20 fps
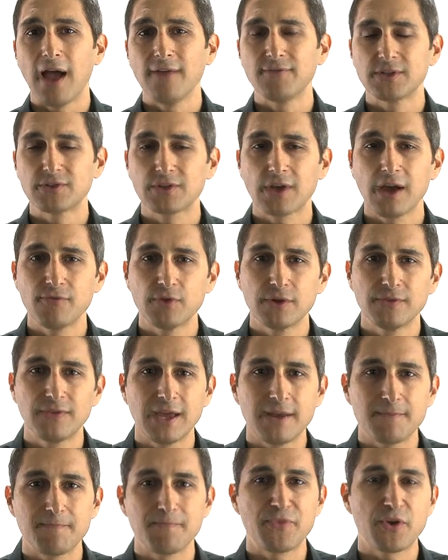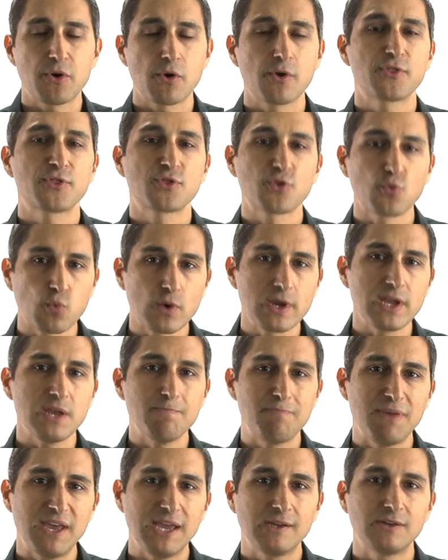I've discovered that there are three
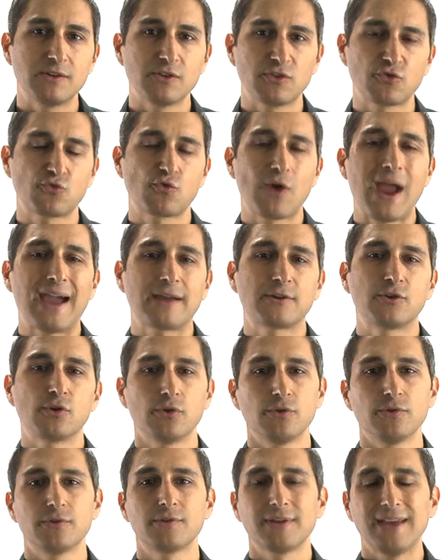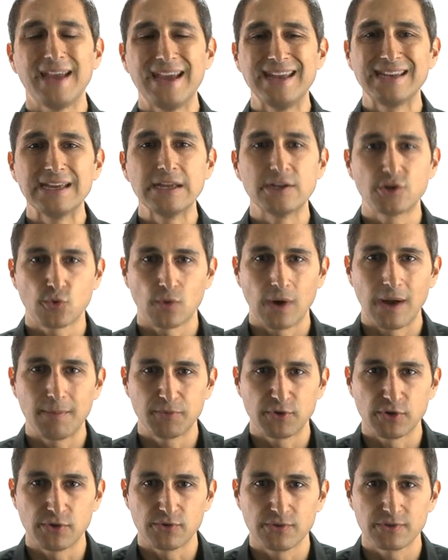big distractors and
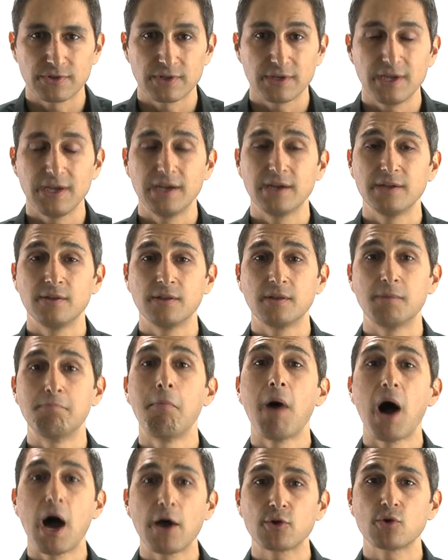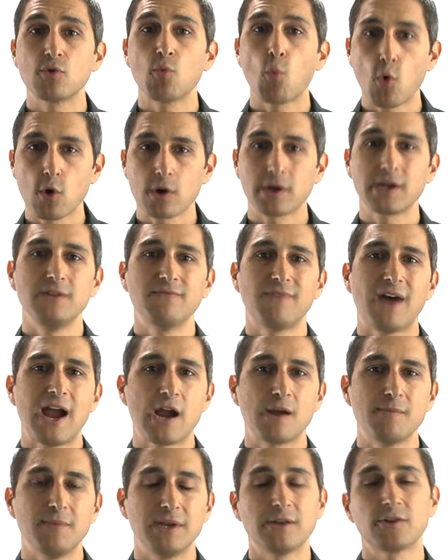interrupters in the modern work
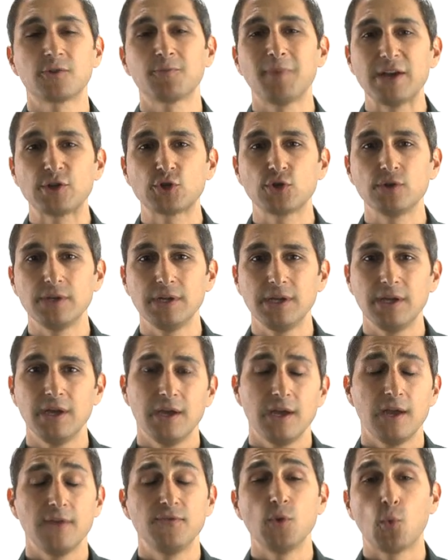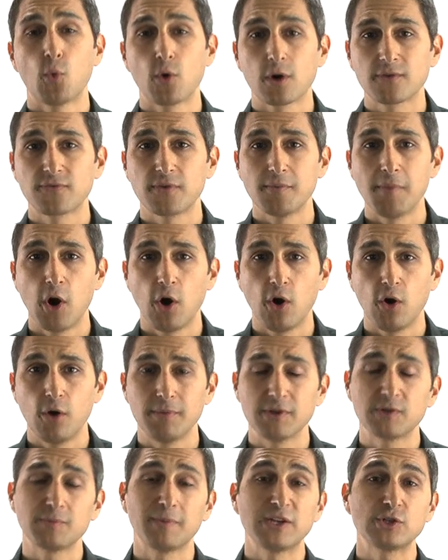environment, especially if you work from home,
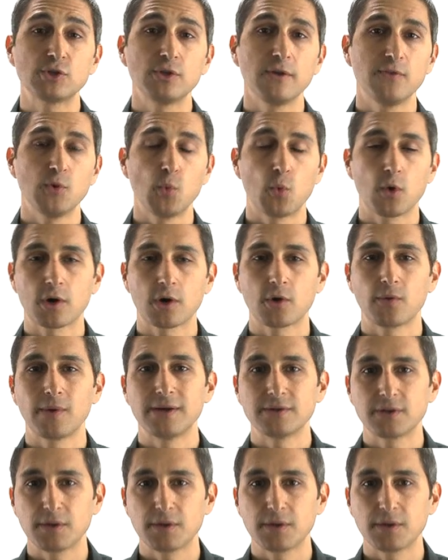especially if you work around